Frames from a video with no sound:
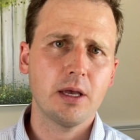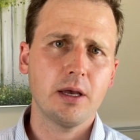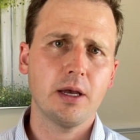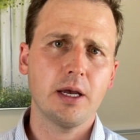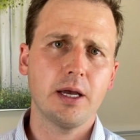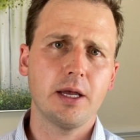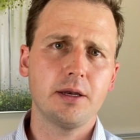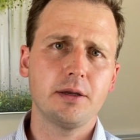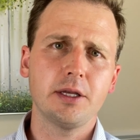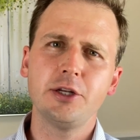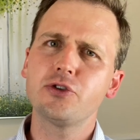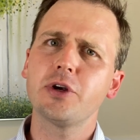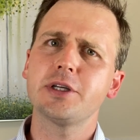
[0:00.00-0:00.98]
and
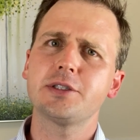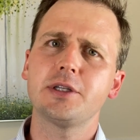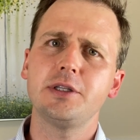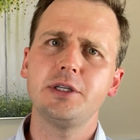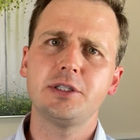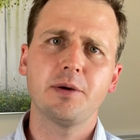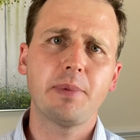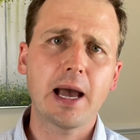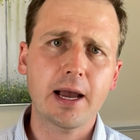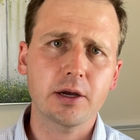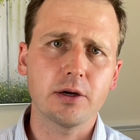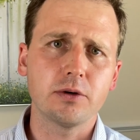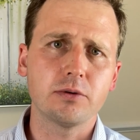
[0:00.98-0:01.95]
interestingly,
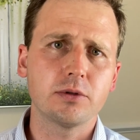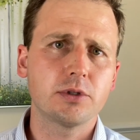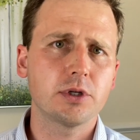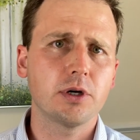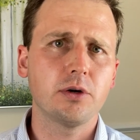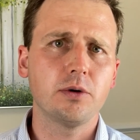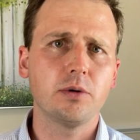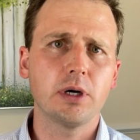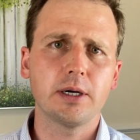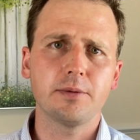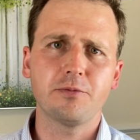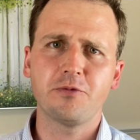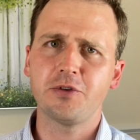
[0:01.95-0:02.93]
tobacco.
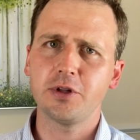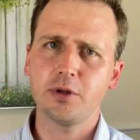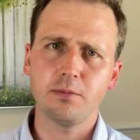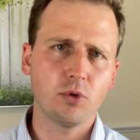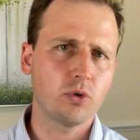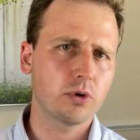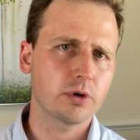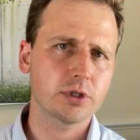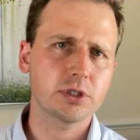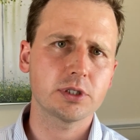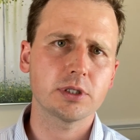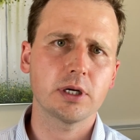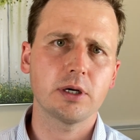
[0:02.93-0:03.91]
So Philip
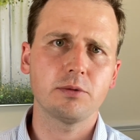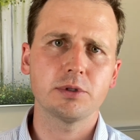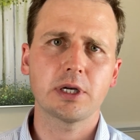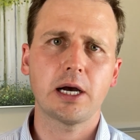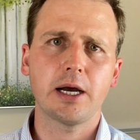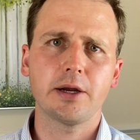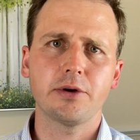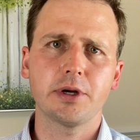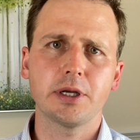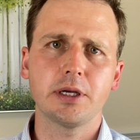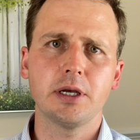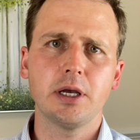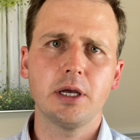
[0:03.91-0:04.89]
Morris was
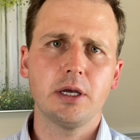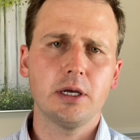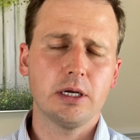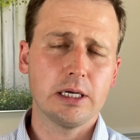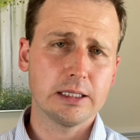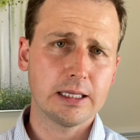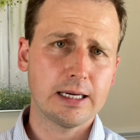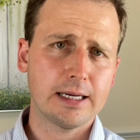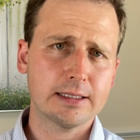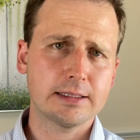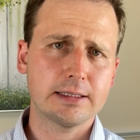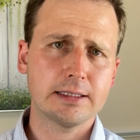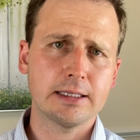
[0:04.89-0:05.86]
hiring a
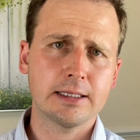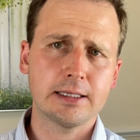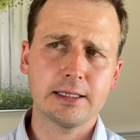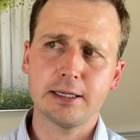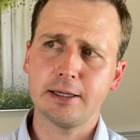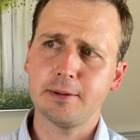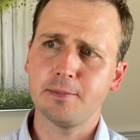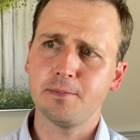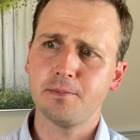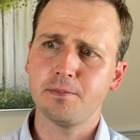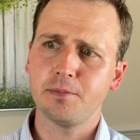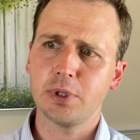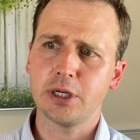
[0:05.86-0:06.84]
lot,
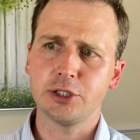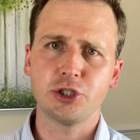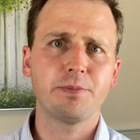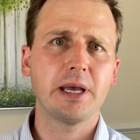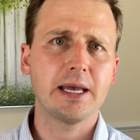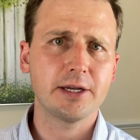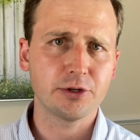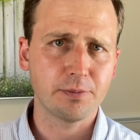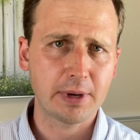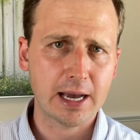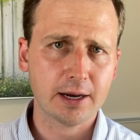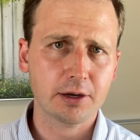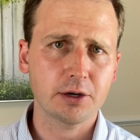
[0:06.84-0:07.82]
Japan
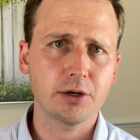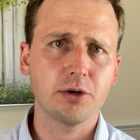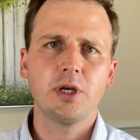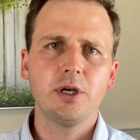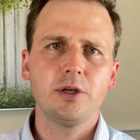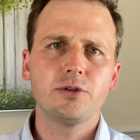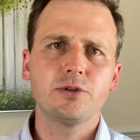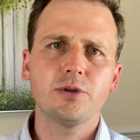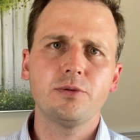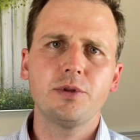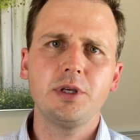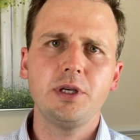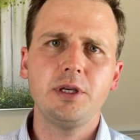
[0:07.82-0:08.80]
Tobacco. So
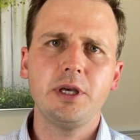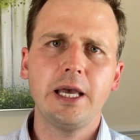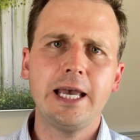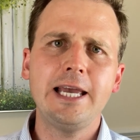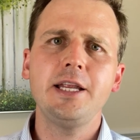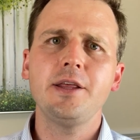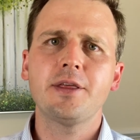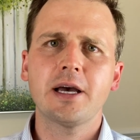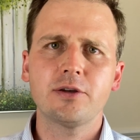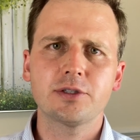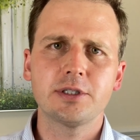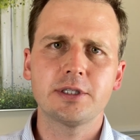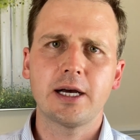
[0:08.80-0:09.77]
the
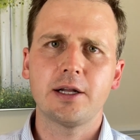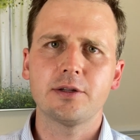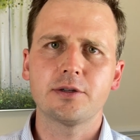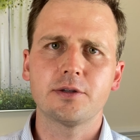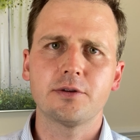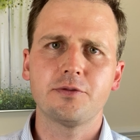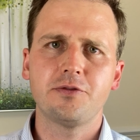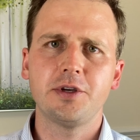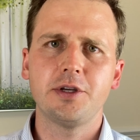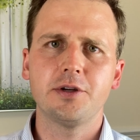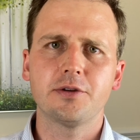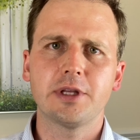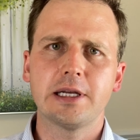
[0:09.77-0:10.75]
$80,000
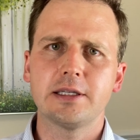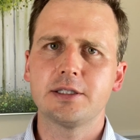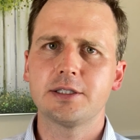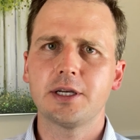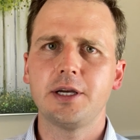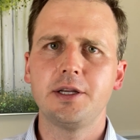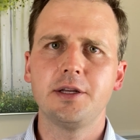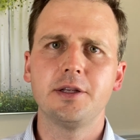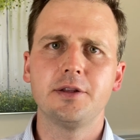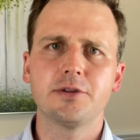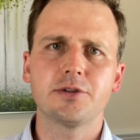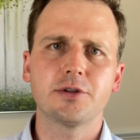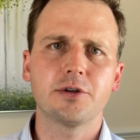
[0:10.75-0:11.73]
figure that is cited in
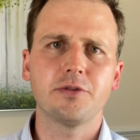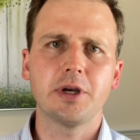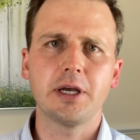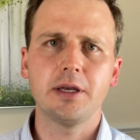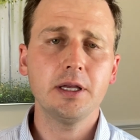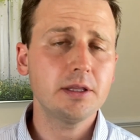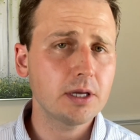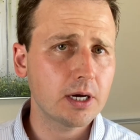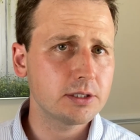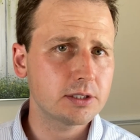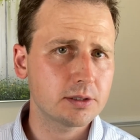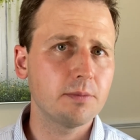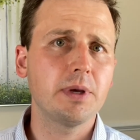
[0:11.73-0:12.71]
the survey, it
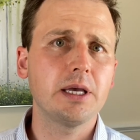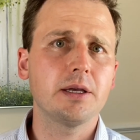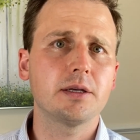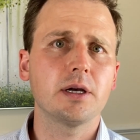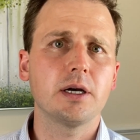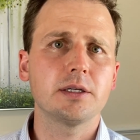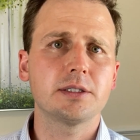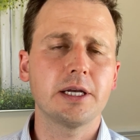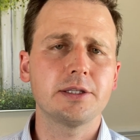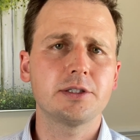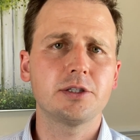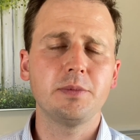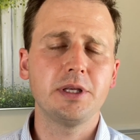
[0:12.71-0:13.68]
does make
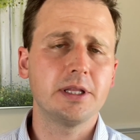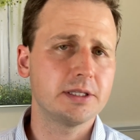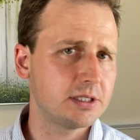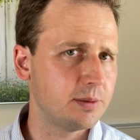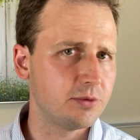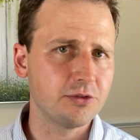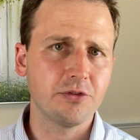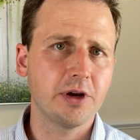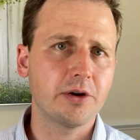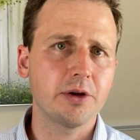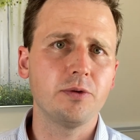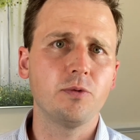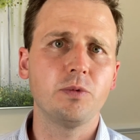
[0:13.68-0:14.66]
sense to me. That seems
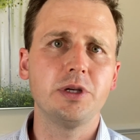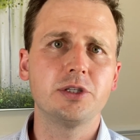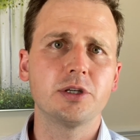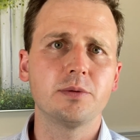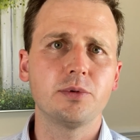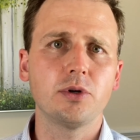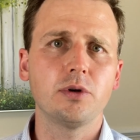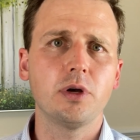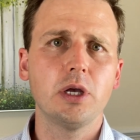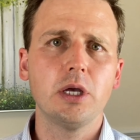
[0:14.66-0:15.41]
very reasonable.